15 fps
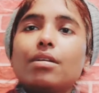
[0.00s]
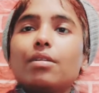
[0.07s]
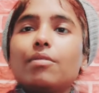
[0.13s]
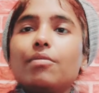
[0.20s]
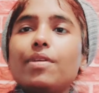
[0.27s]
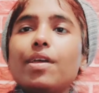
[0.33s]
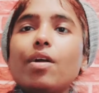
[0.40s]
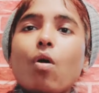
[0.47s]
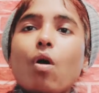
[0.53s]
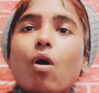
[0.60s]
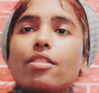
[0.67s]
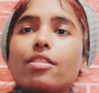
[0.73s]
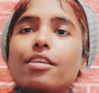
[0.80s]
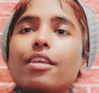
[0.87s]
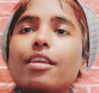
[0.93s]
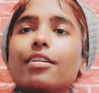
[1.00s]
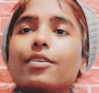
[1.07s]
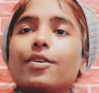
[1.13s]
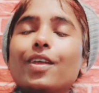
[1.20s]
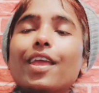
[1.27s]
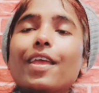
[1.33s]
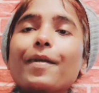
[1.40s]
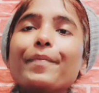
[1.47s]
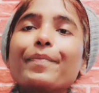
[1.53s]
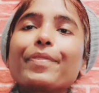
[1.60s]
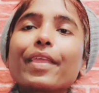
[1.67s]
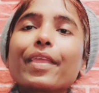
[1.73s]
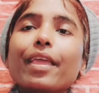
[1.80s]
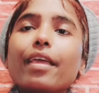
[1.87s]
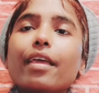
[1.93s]
we are causing it, okay?
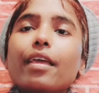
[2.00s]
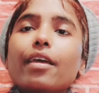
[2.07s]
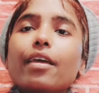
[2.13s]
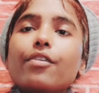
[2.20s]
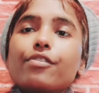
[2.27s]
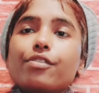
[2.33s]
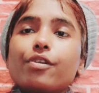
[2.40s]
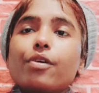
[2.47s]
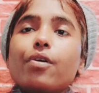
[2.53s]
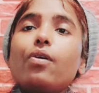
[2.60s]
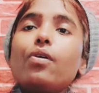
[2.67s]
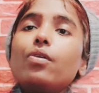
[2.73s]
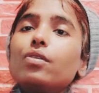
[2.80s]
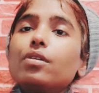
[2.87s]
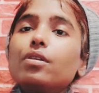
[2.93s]
So,